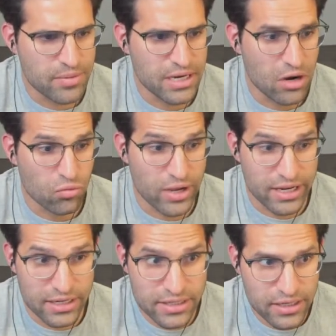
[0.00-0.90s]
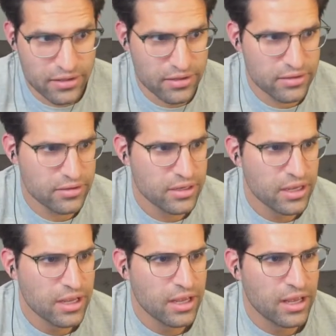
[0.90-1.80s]
Maybe not rated daily.
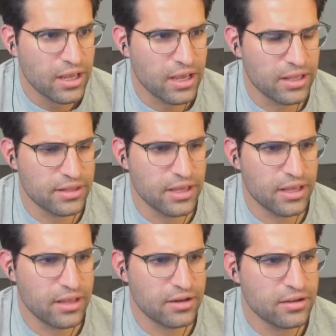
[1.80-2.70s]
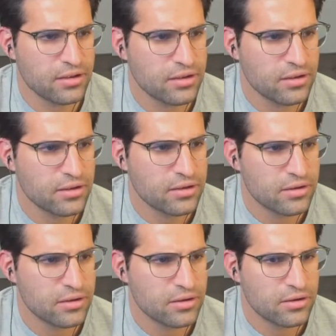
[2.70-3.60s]
And then
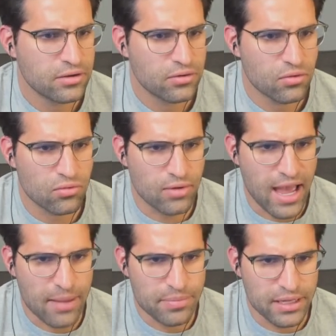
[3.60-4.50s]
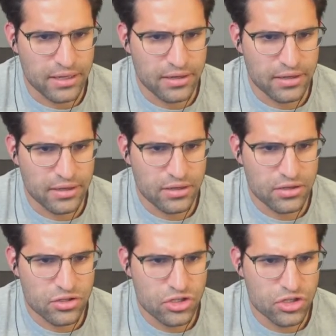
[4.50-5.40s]
rapid
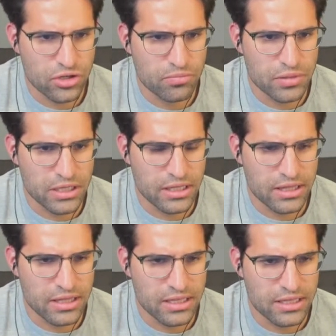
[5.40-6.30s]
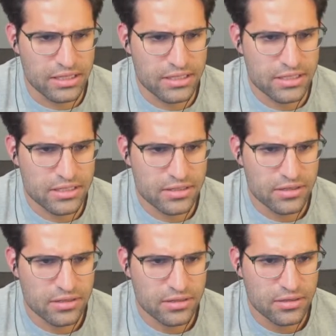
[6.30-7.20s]
should be
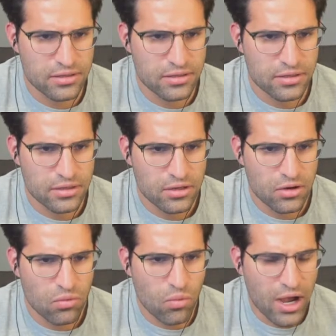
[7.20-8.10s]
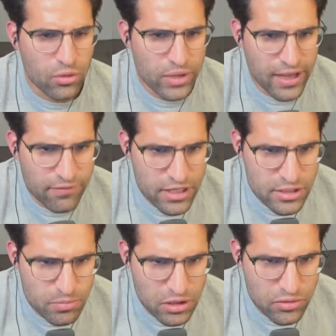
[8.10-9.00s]
these. Why do we have
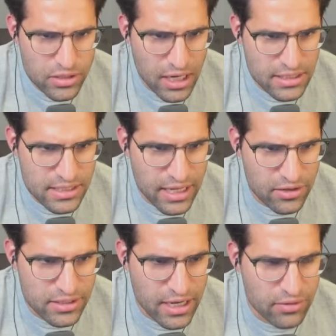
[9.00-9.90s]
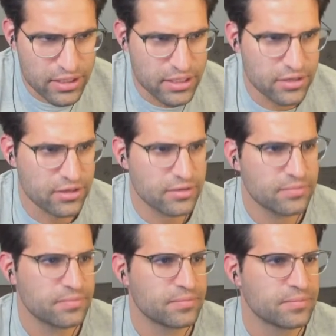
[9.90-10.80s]
these blue dots that are down
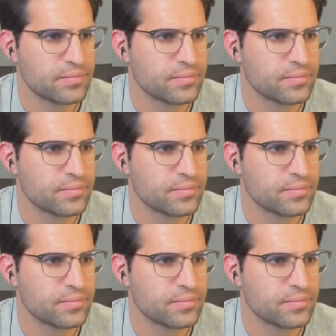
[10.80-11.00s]
here?